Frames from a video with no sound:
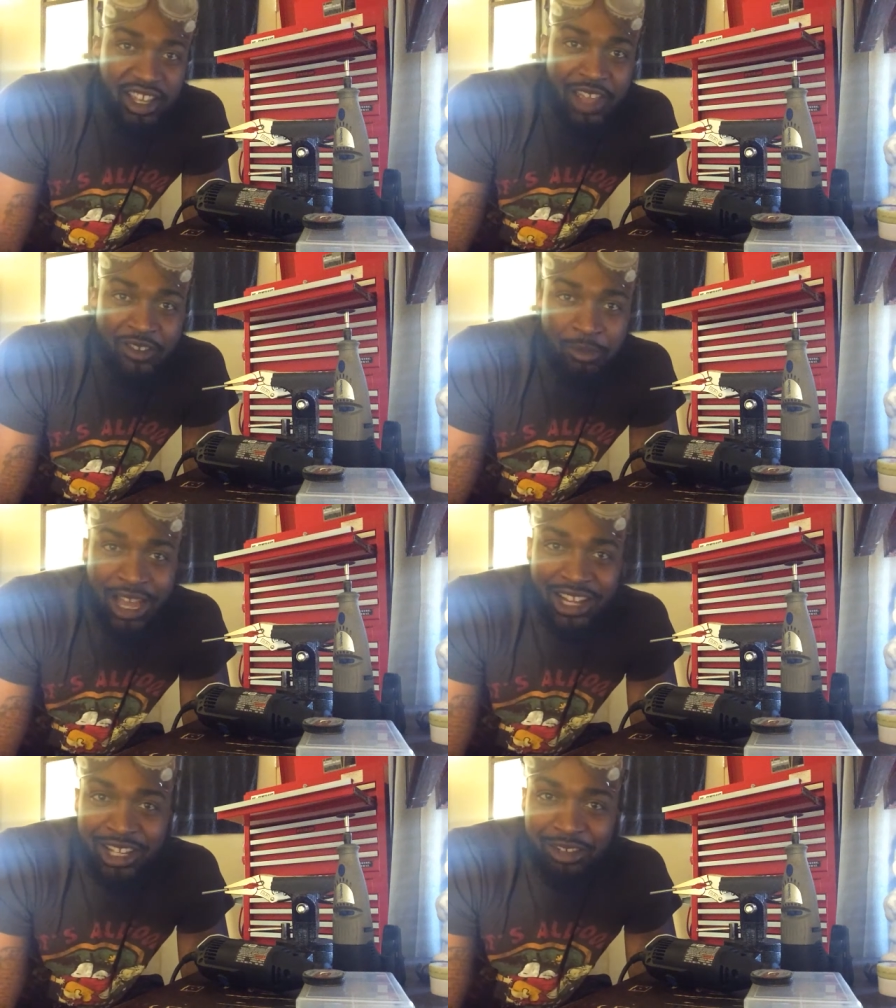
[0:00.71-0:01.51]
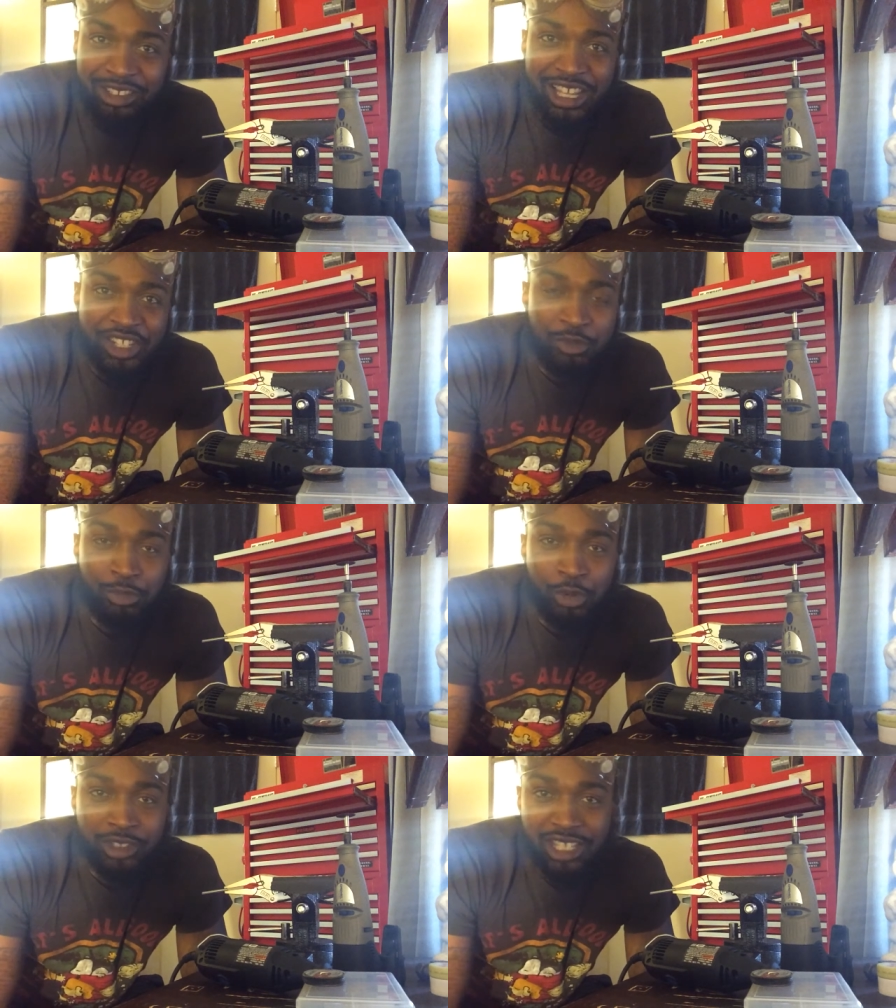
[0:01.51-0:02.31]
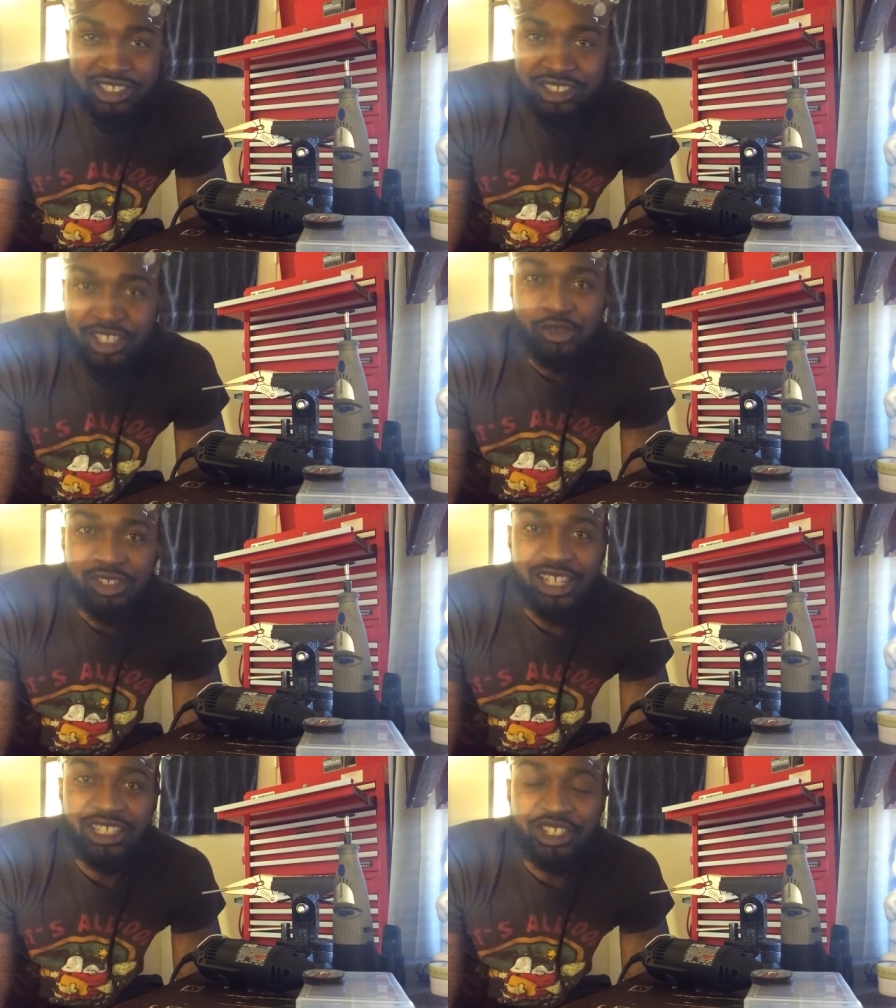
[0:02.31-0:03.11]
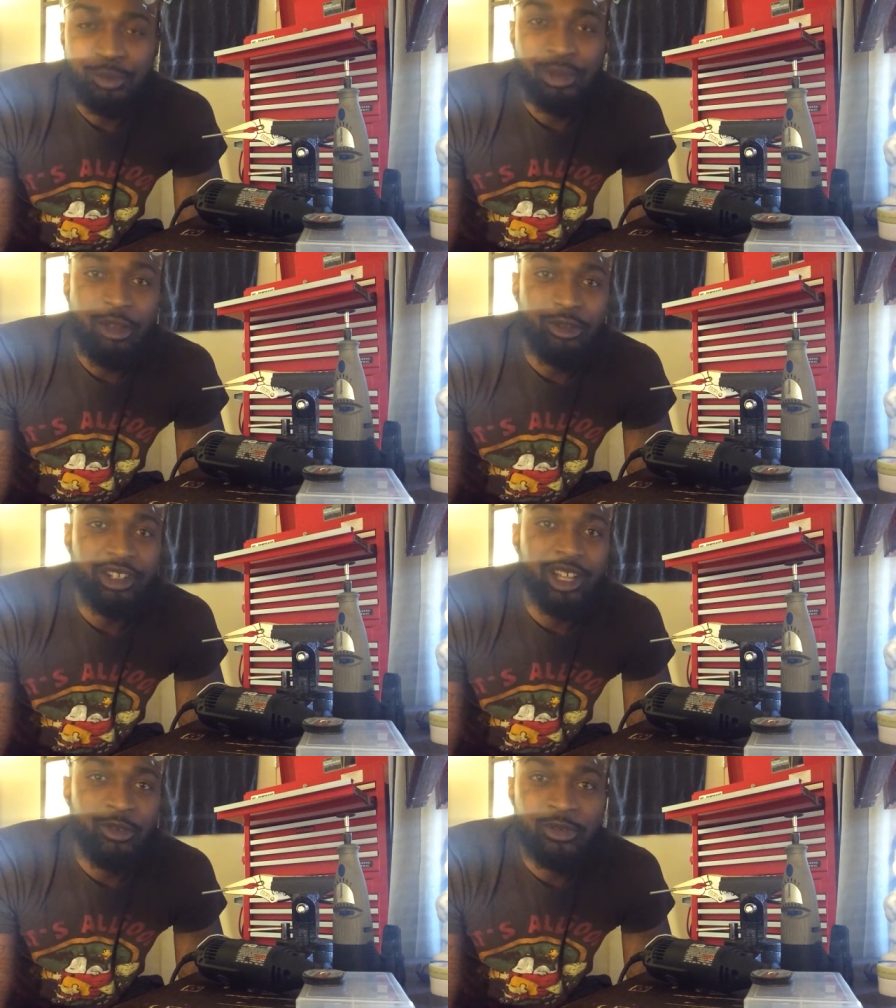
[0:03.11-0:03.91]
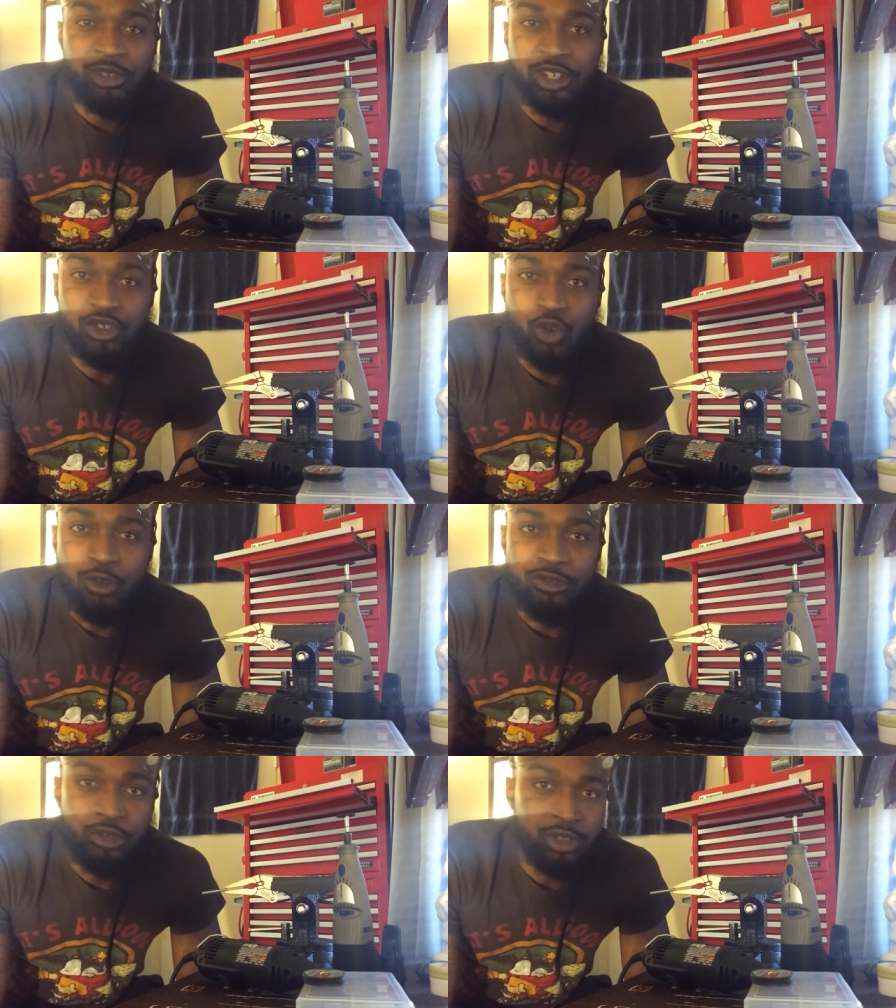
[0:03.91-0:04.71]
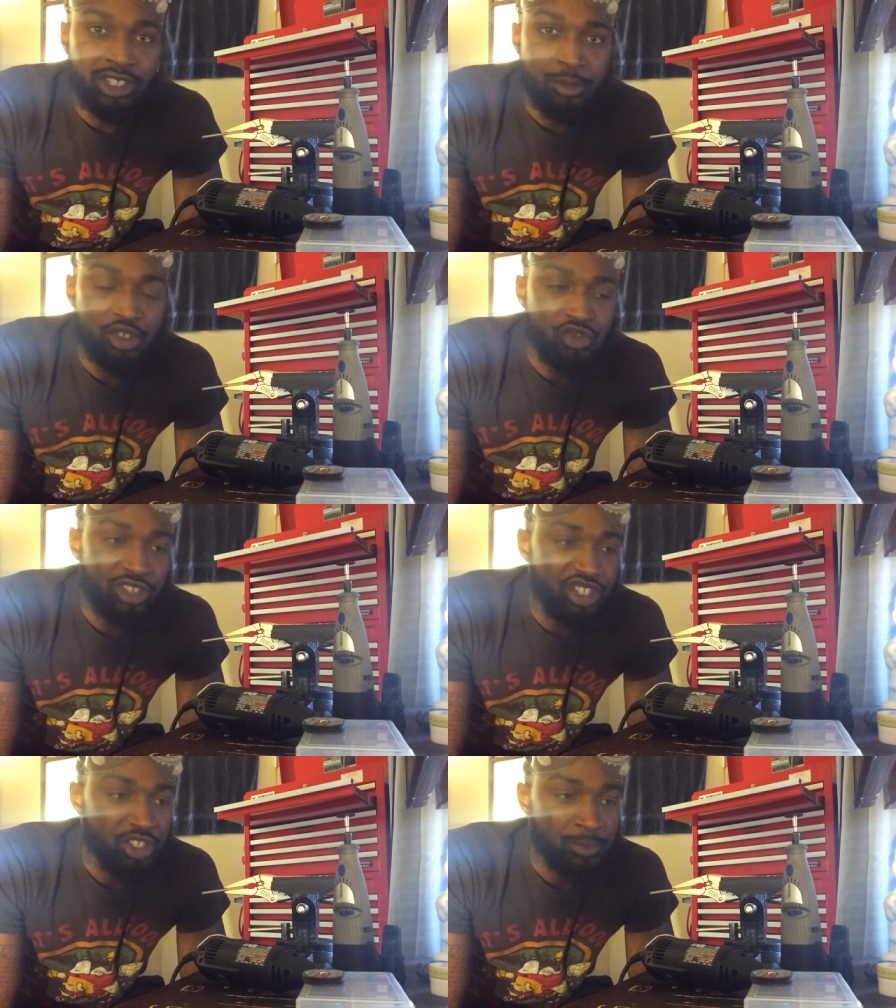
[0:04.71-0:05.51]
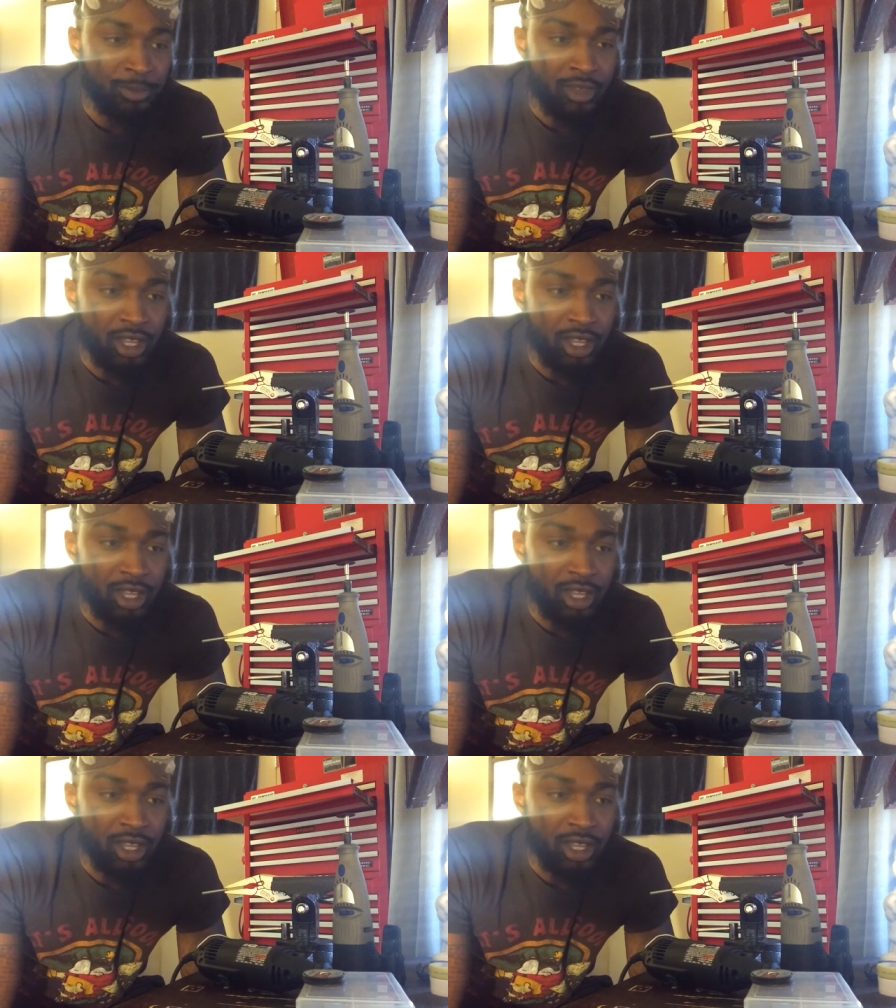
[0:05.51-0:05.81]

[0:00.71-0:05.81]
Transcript: Hey everybody out there, it's your boy Dutch the Diesel Technician back with another fun tool review and demonstration.